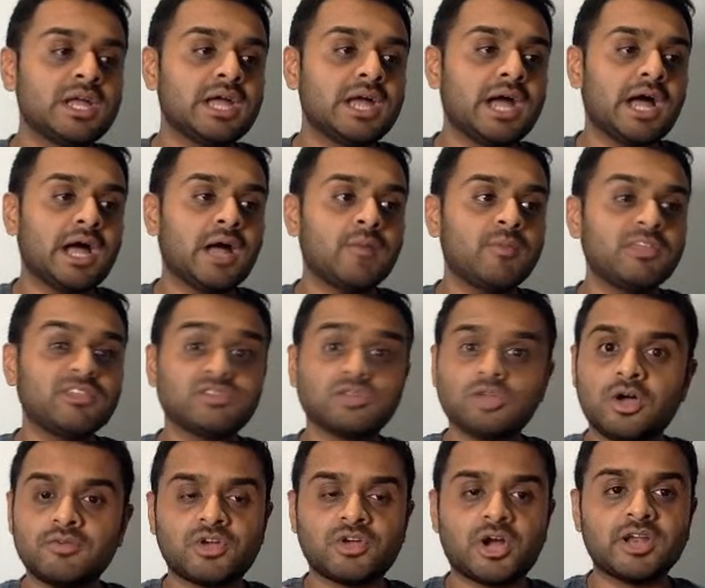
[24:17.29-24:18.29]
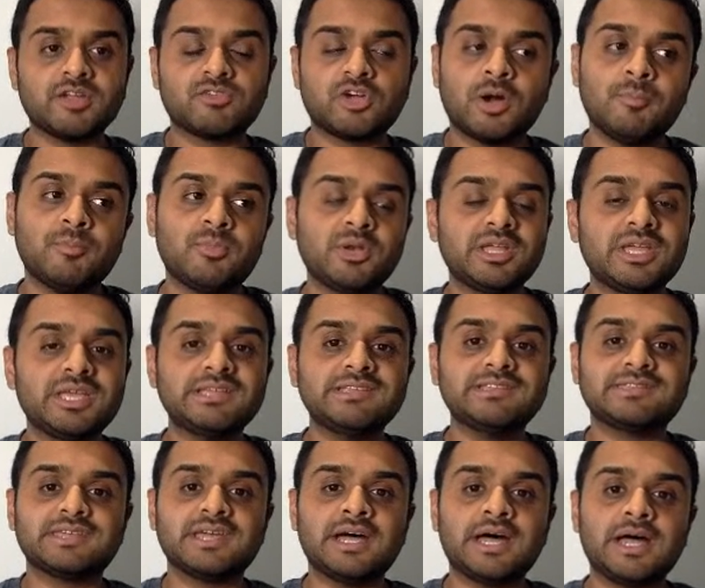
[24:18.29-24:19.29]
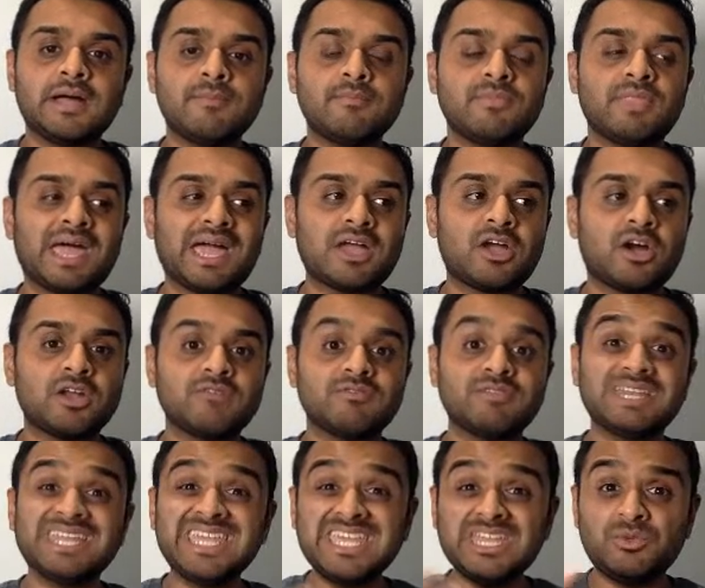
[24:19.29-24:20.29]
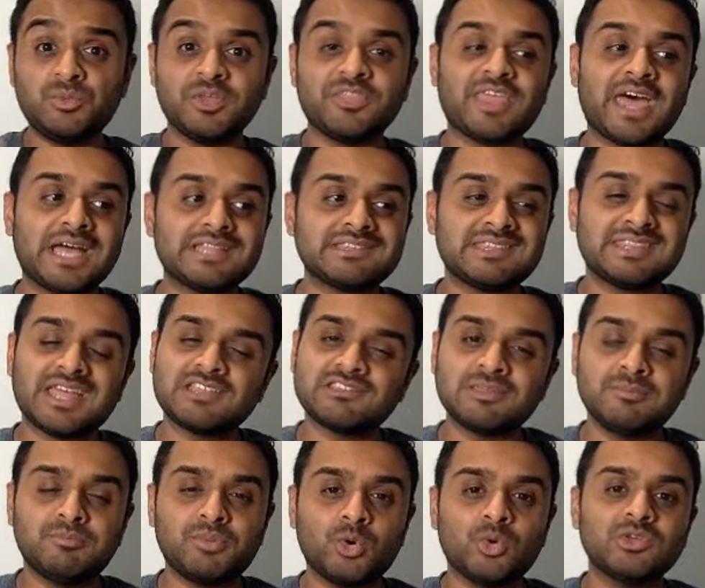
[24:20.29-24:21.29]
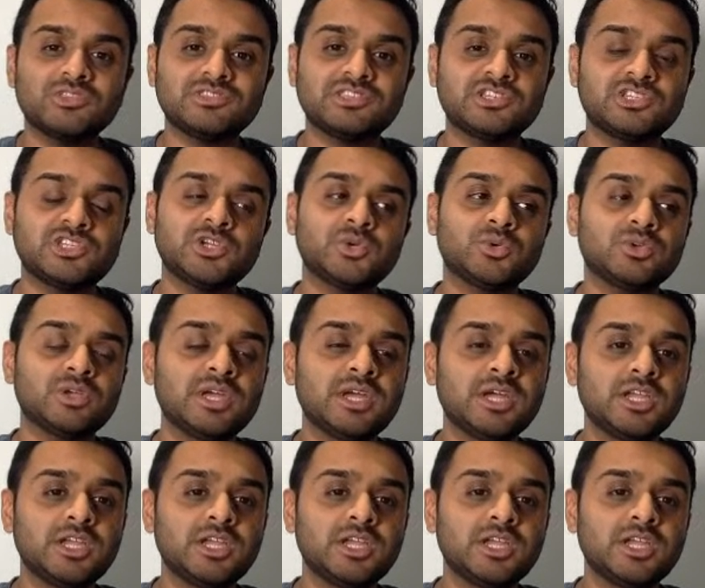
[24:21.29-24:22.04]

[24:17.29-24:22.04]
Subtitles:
There's a lot of kind of companies that kind of lead with that, and that's important to do.